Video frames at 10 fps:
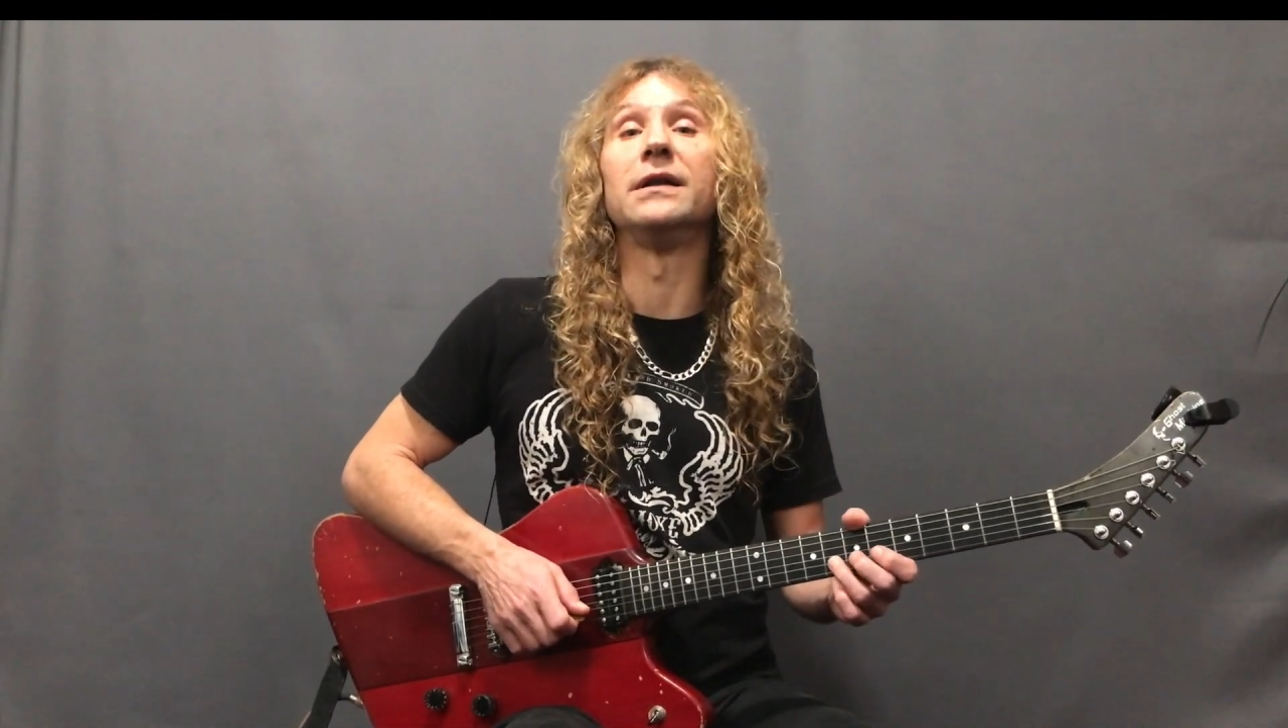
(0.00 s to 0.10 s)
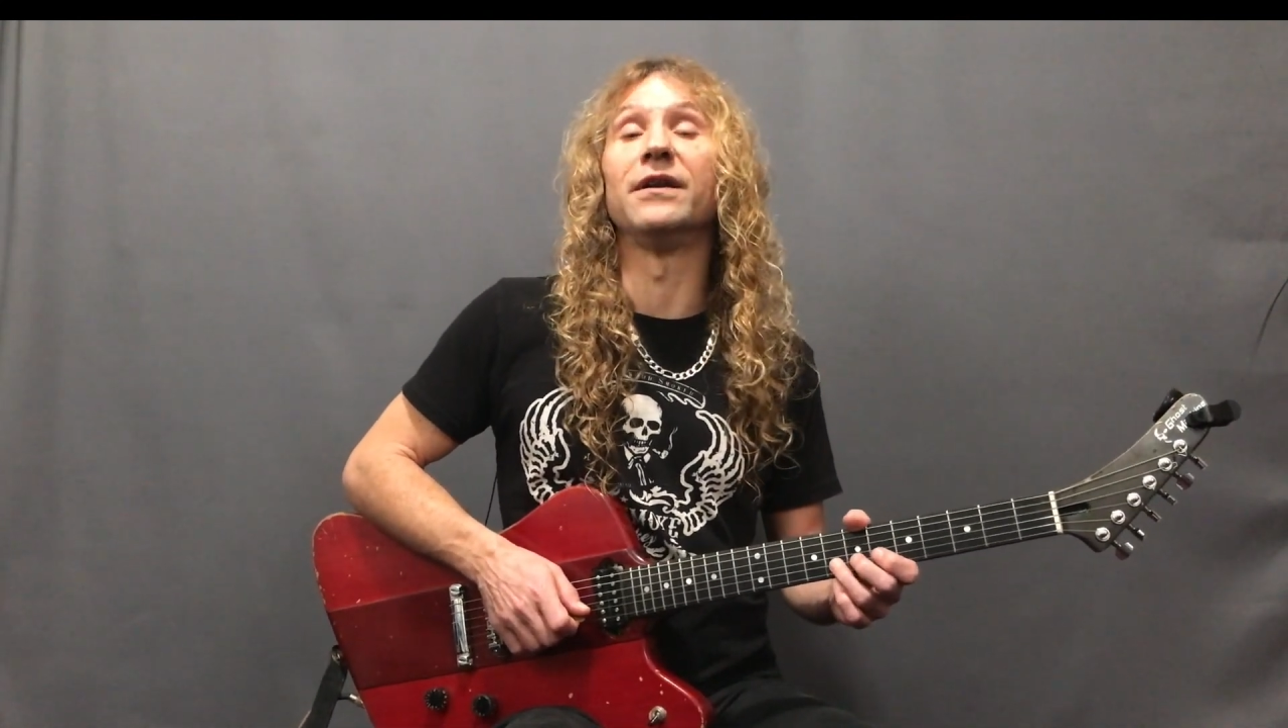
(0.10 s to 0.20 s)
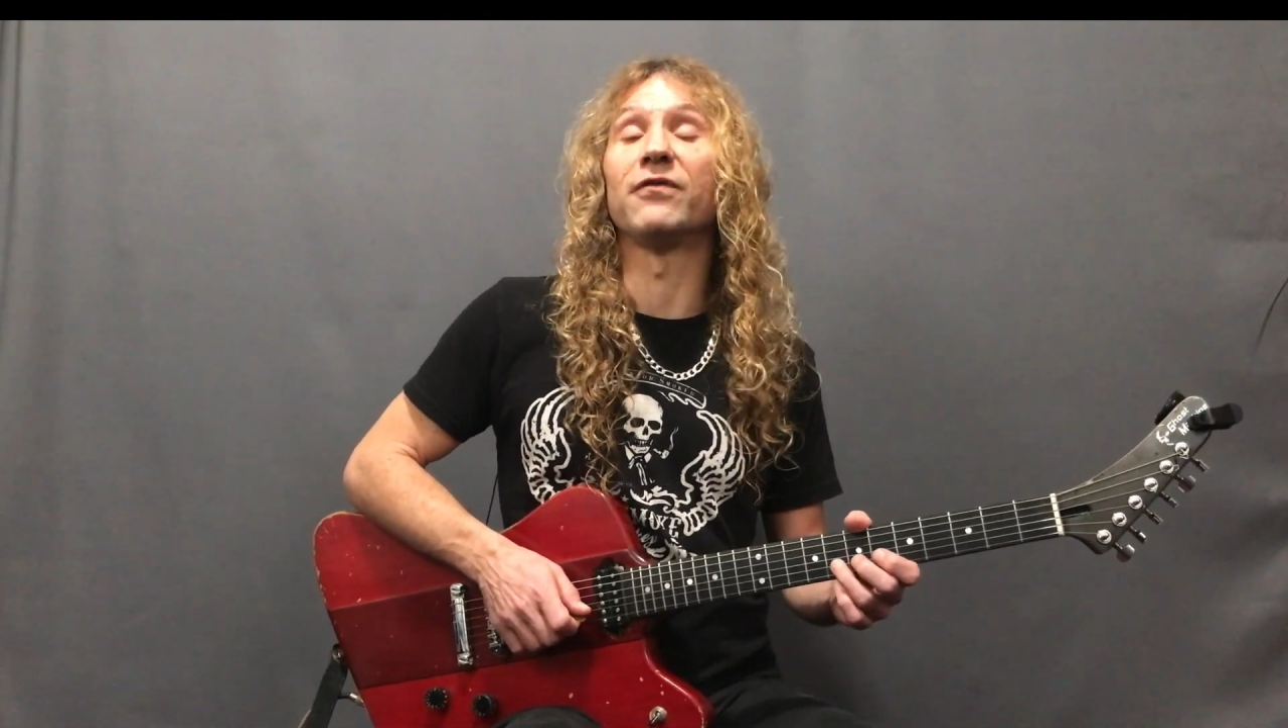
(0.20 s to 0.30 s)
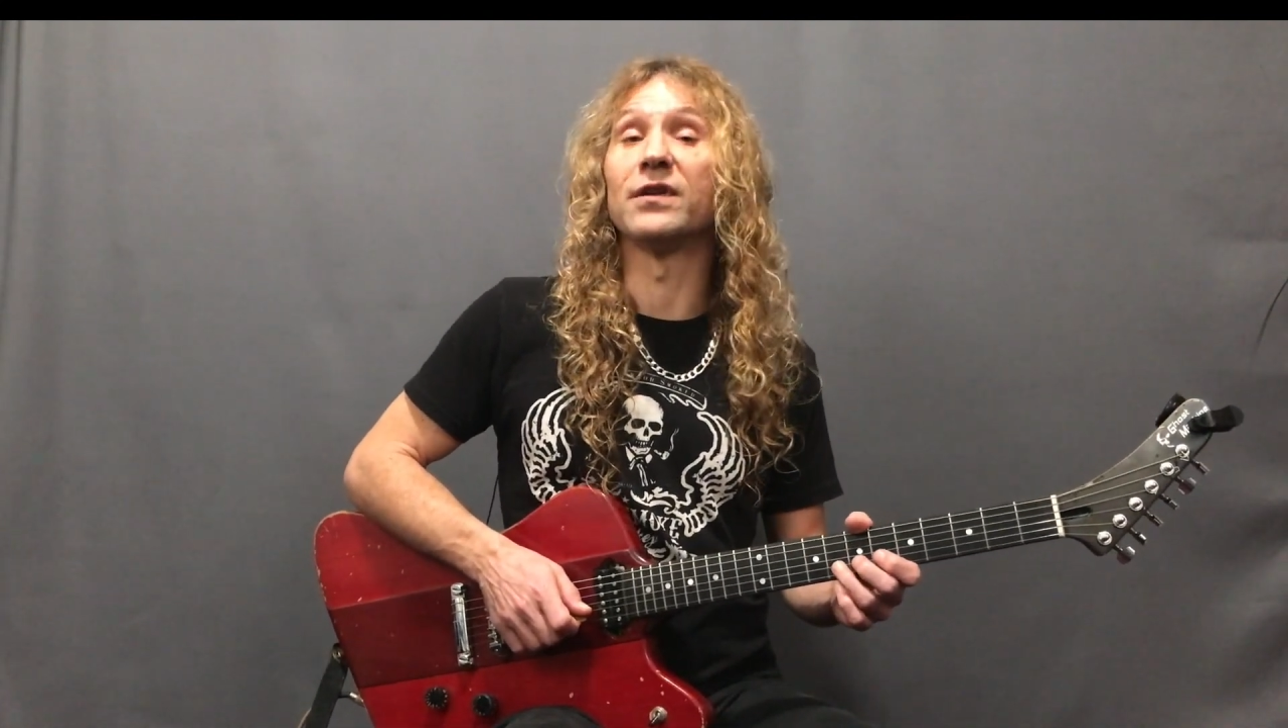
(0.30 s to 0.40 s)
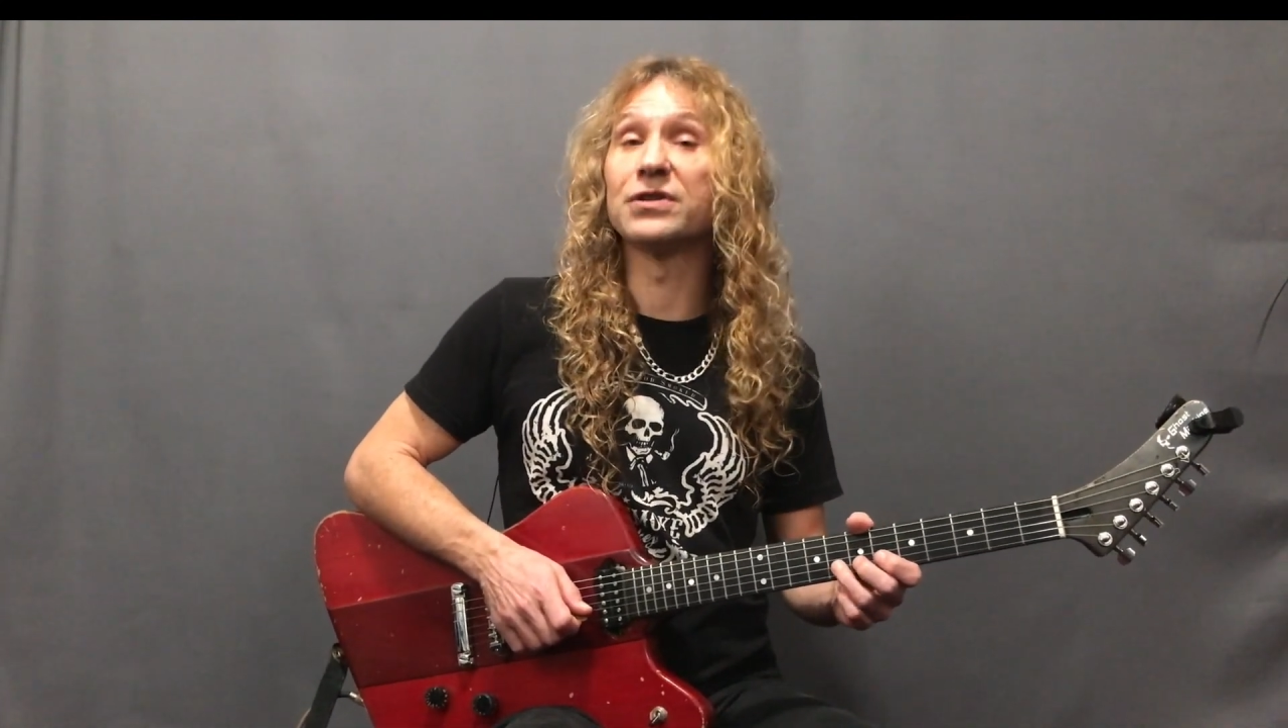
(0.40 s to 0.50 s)

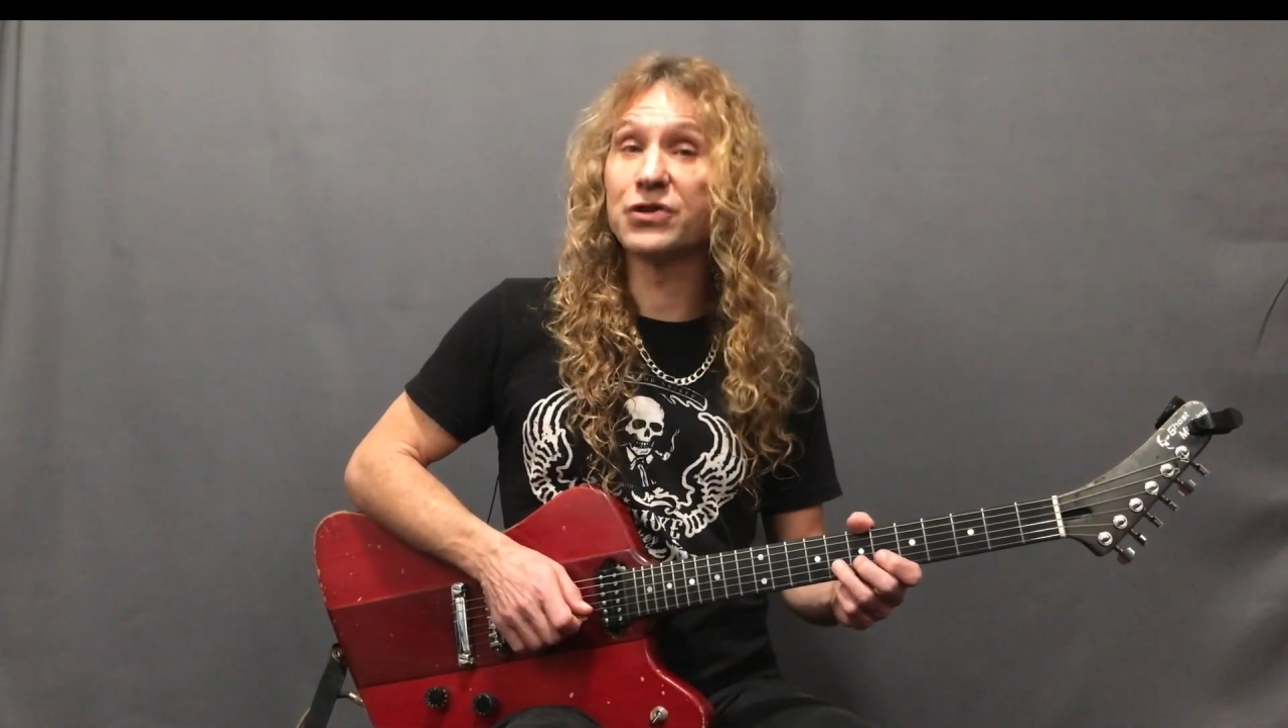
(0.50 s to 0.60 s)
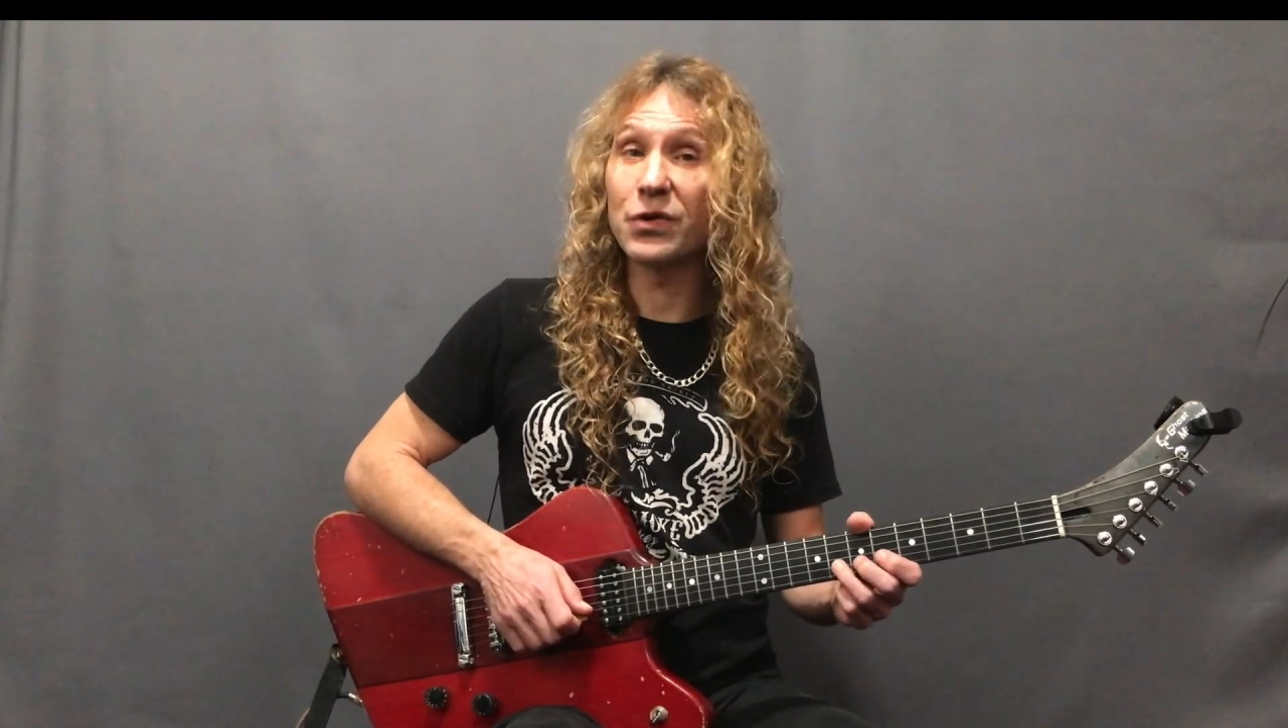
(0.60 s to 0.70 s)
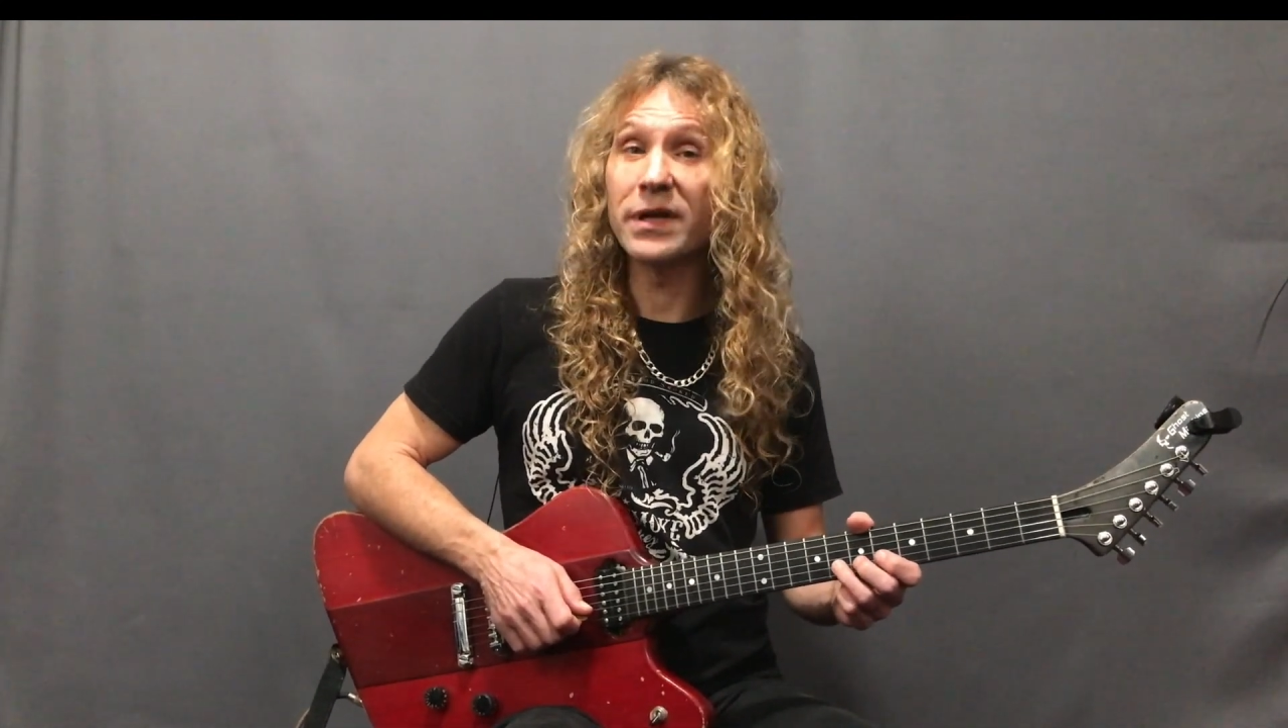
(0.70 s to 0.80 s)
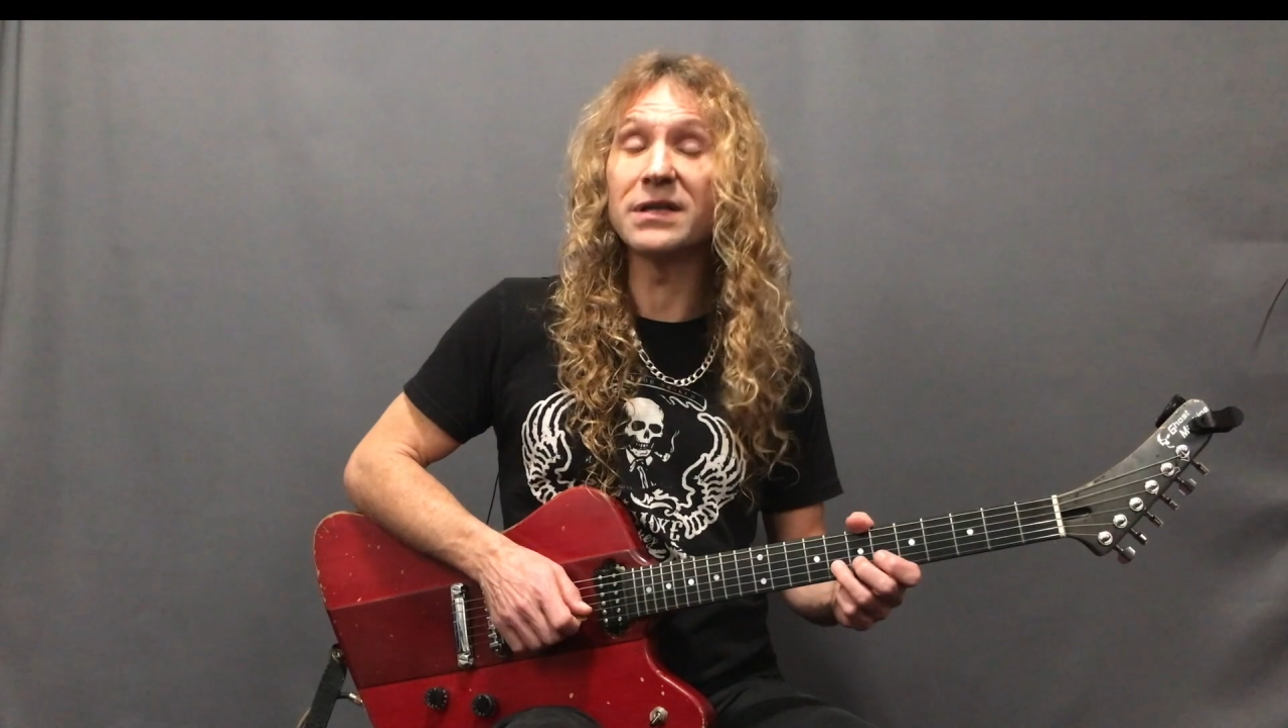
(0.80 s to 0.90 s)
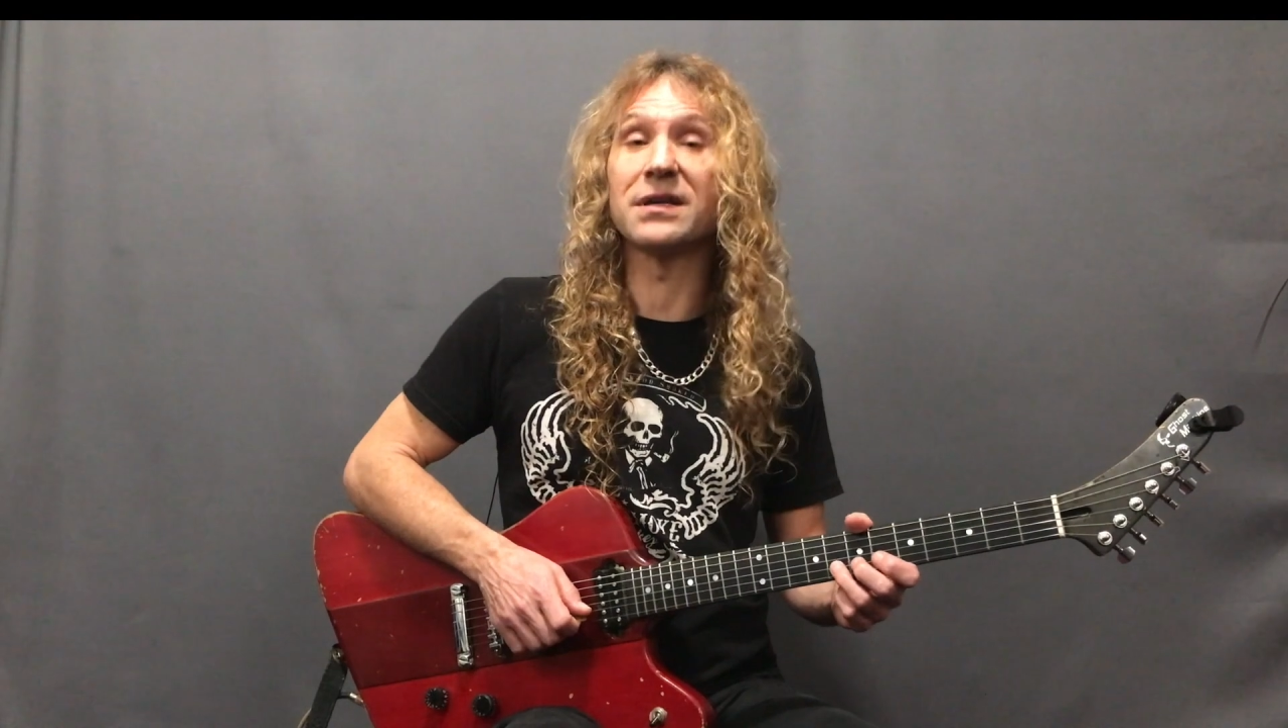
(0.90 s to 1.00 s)
different strings